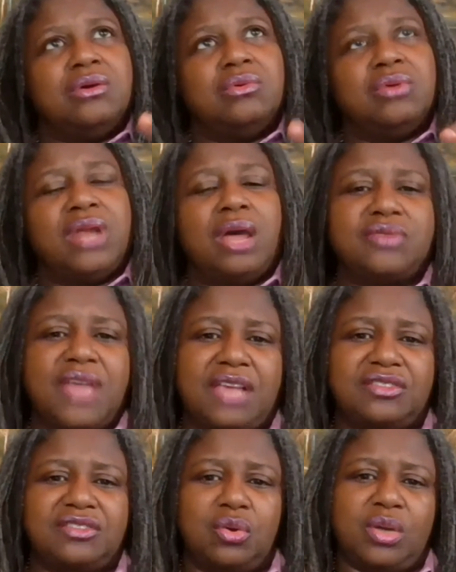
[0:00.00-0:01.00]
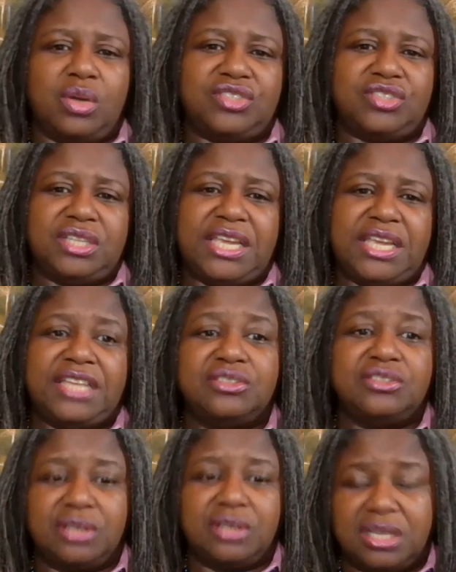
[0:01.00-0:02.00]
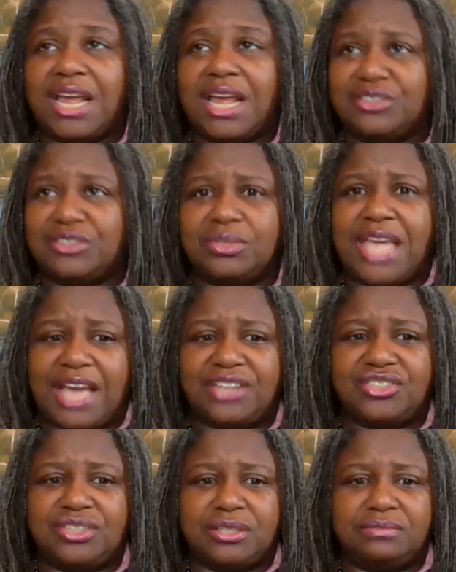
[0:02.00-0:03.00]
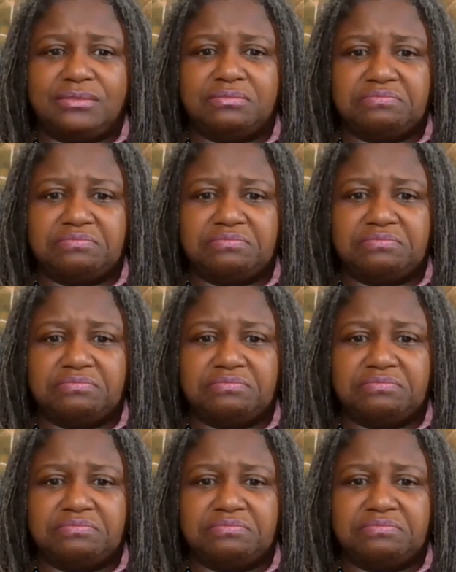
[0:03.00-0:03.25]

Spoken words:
When I was asked the question again, could I do the action?